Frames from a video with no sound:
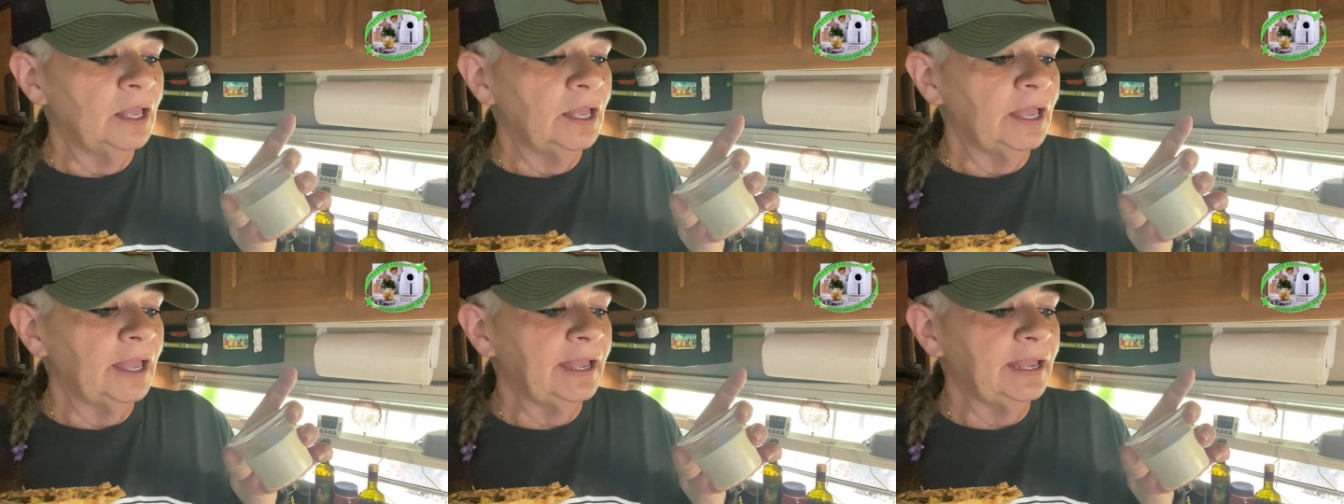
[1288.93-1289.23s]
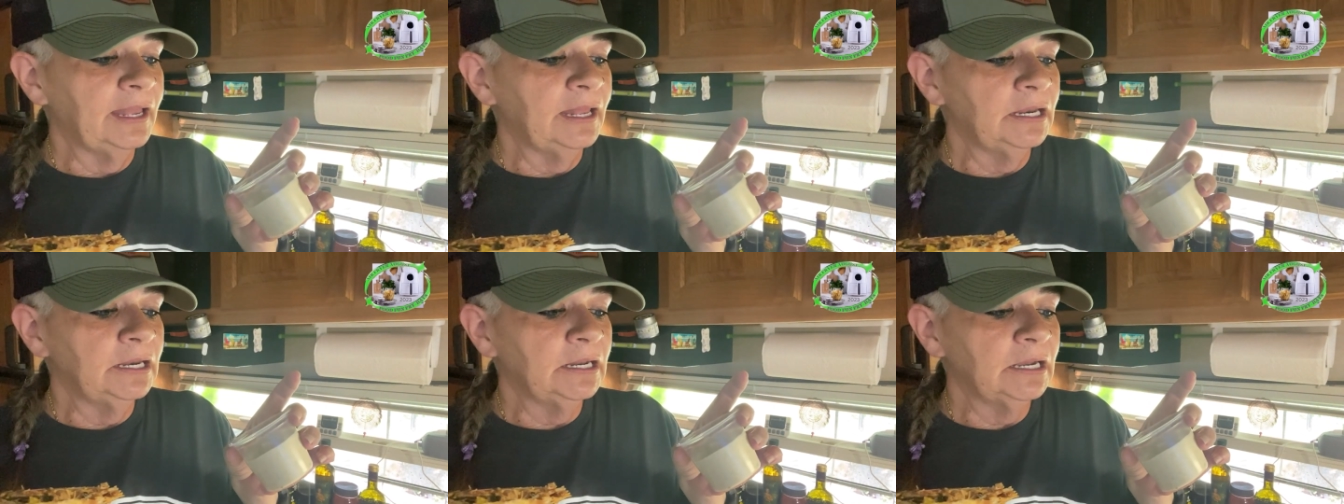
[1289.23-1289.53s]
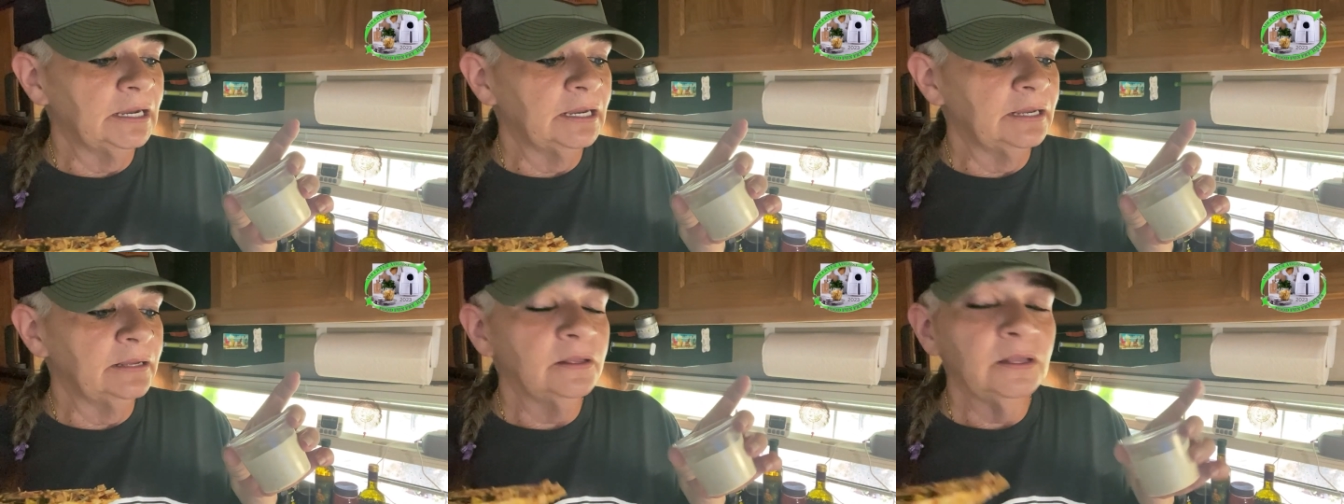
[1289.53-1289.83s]
And
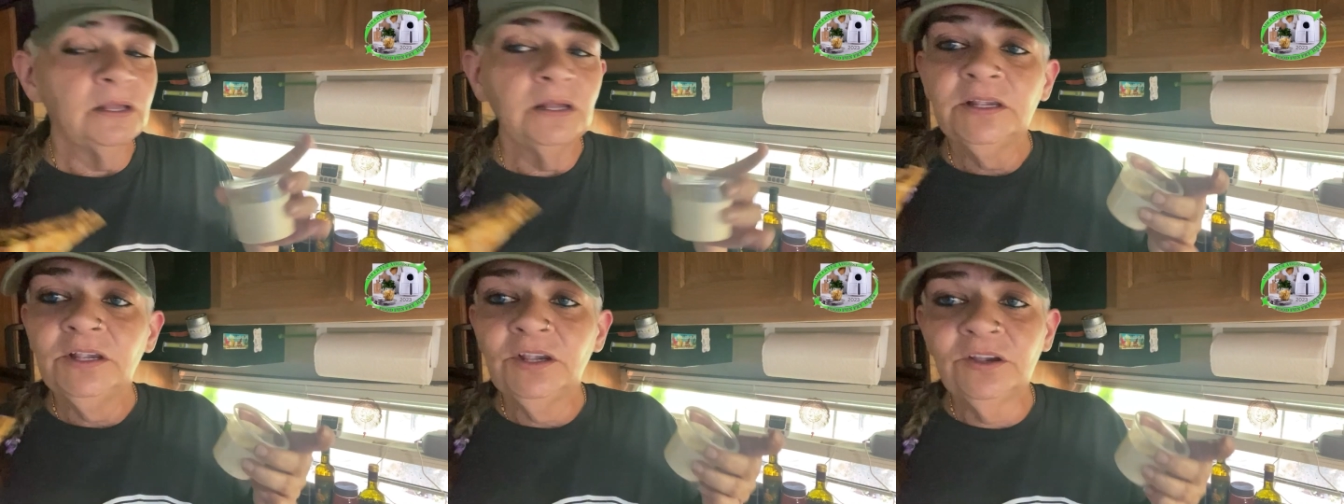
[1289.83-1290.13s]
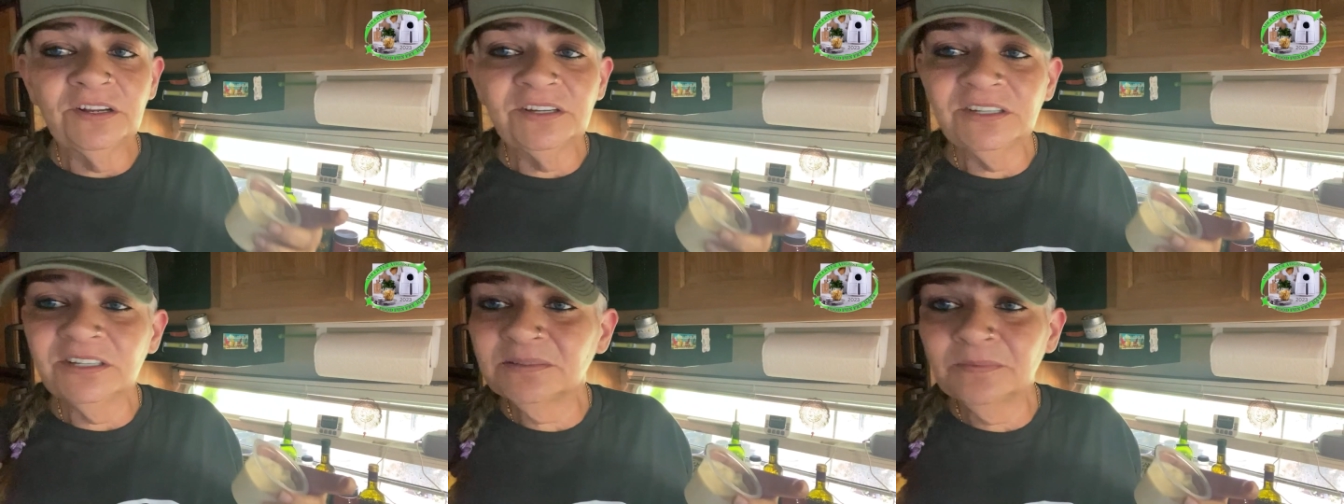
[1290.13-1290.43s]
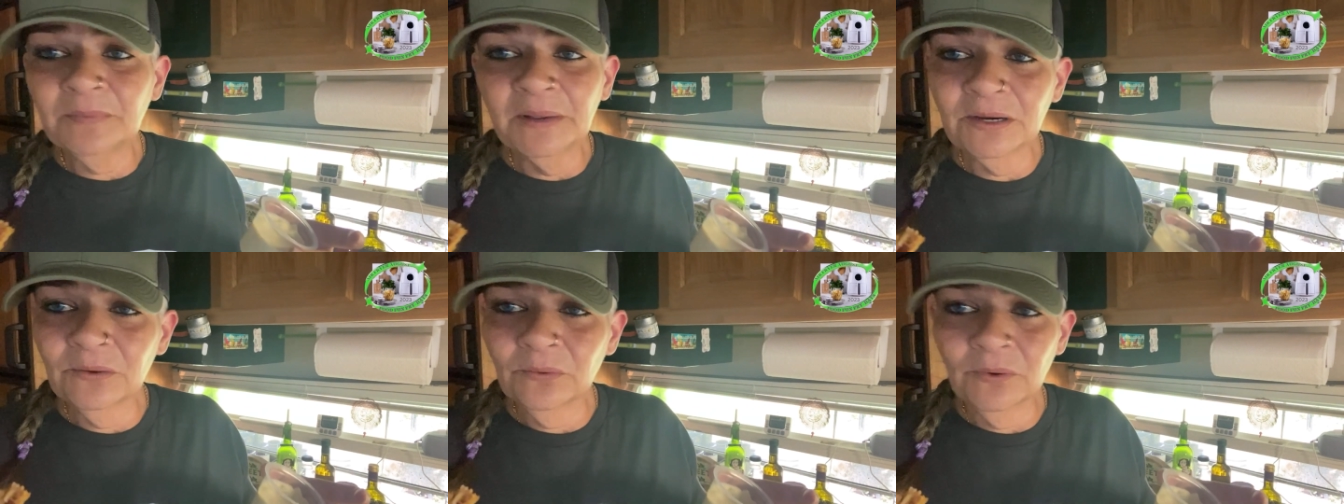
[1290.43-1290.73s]
uh, you can just
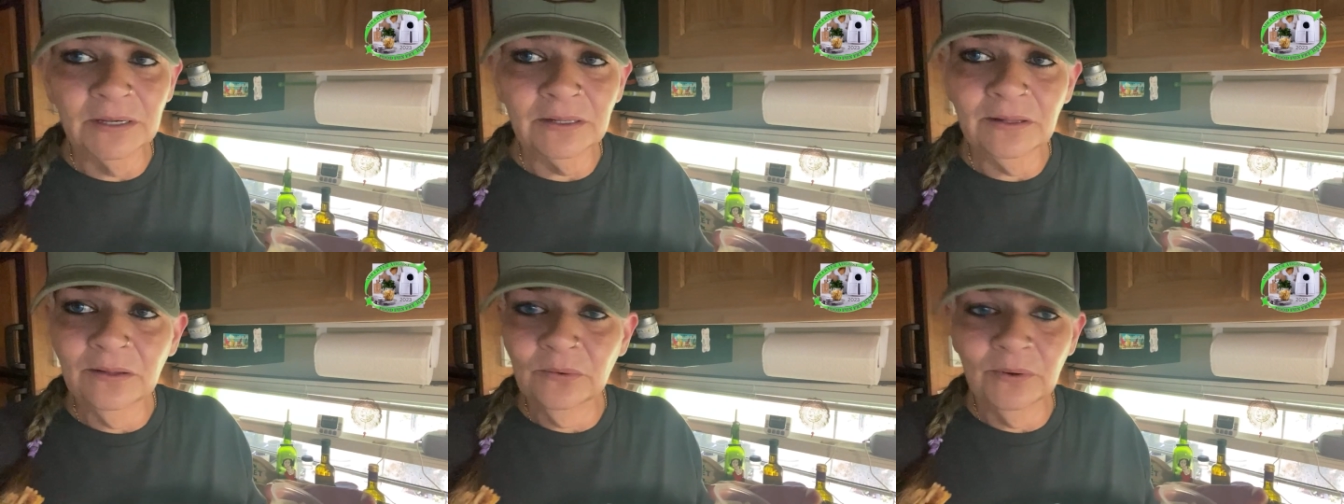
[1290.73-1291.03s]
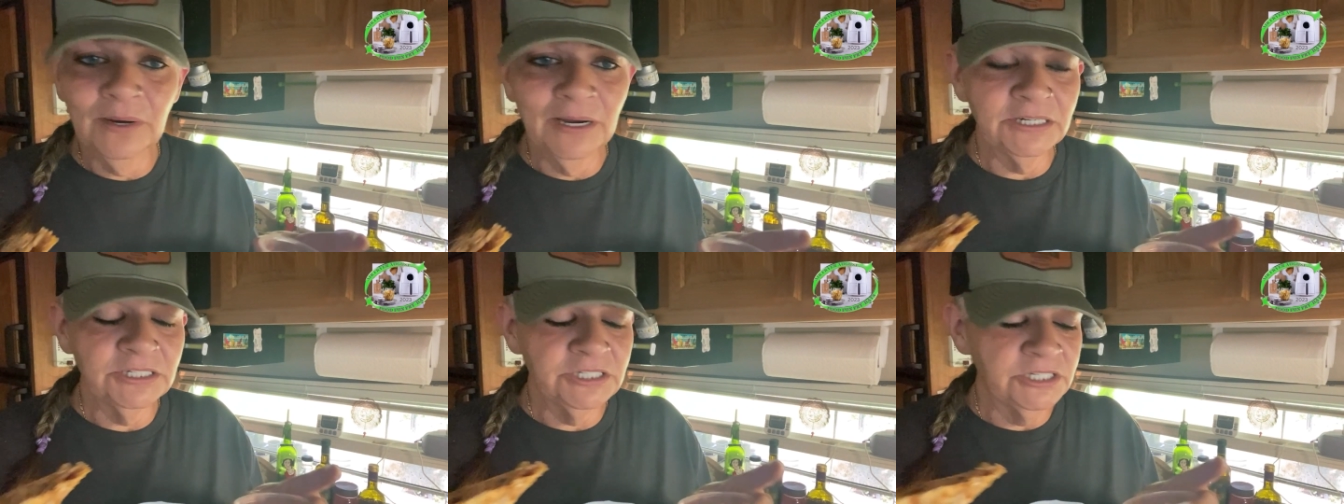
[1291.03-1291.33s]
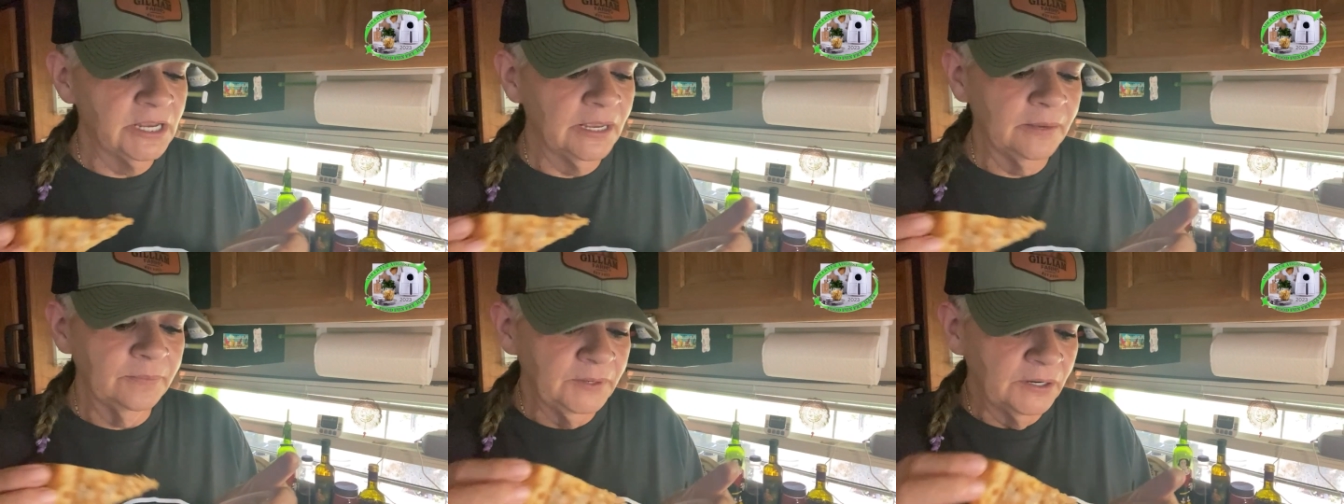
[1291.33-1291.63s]
make regular ranch dip.